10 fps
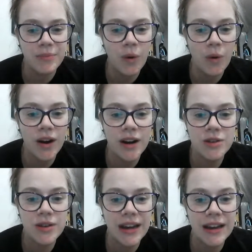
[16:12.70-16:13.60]
Or
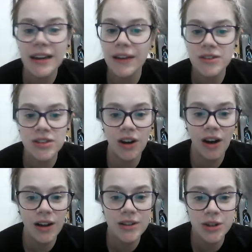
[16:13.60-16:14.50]
you can give us a
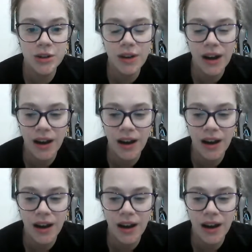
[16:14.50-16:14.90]
call too.